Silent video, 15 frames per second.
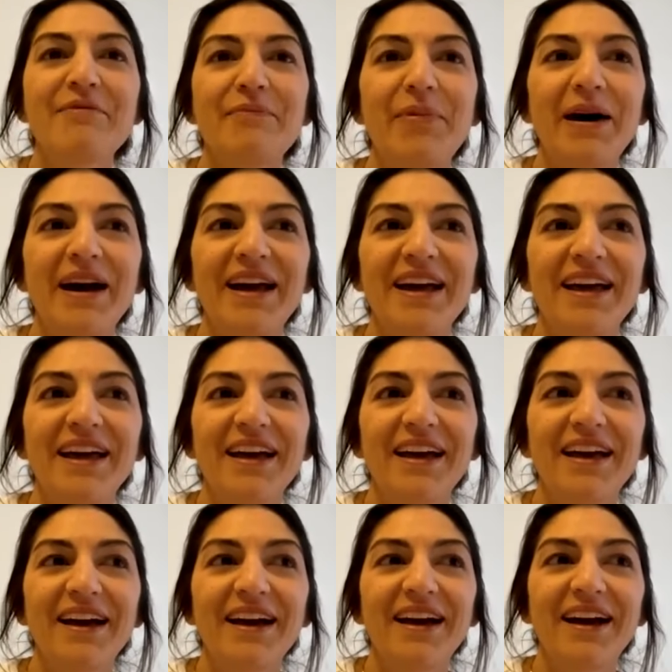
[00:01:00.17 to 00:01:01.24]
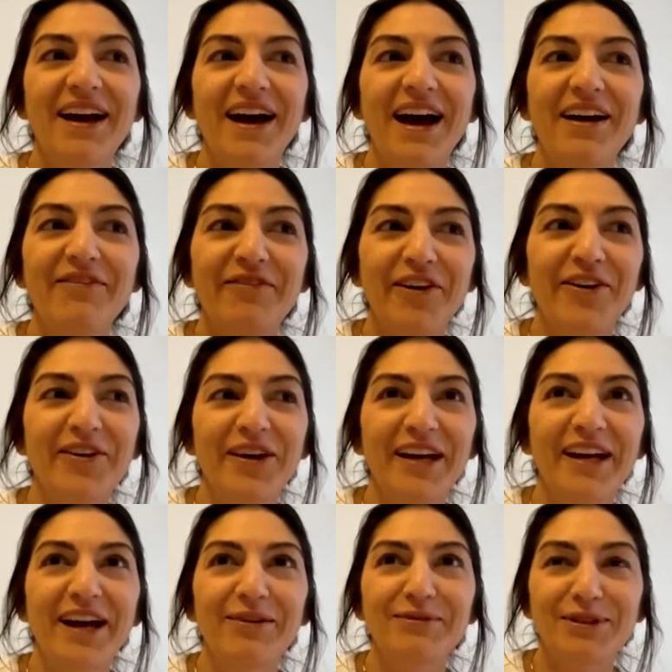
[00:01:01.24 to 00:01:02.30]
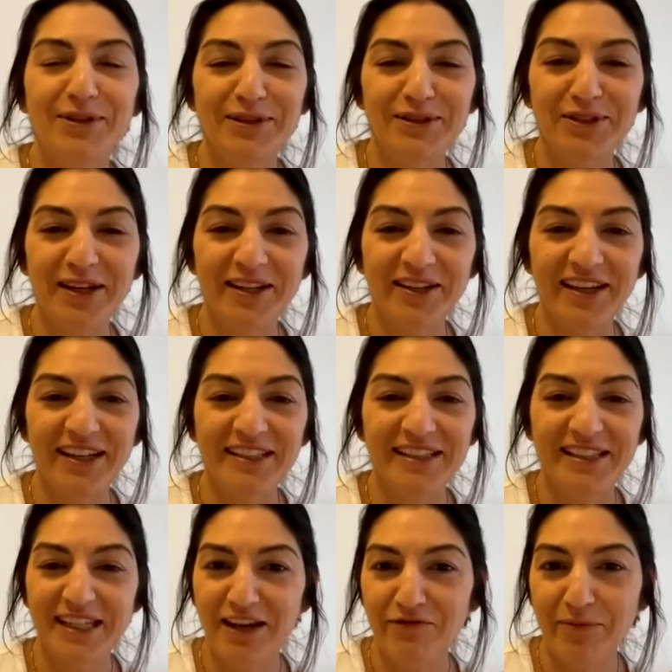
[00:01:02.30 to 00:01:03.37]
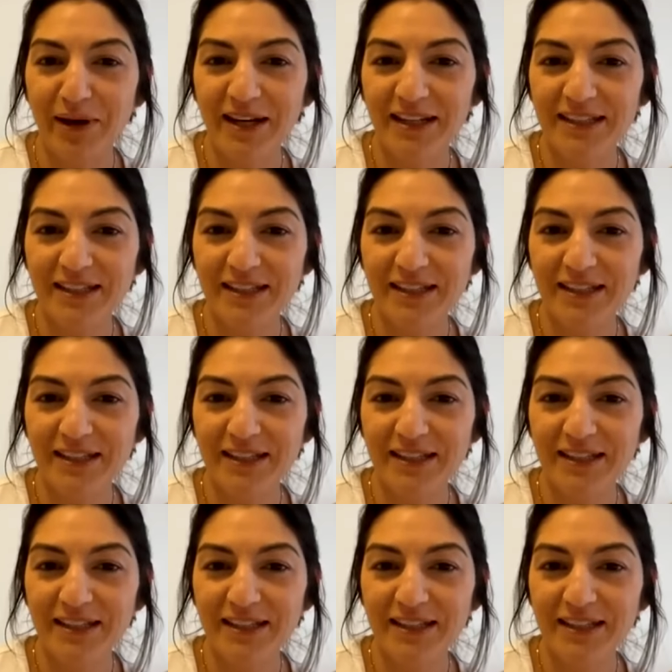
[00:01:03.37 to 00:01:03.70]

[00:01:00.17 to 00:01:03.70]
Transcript: but I felt like I was always trying to like save money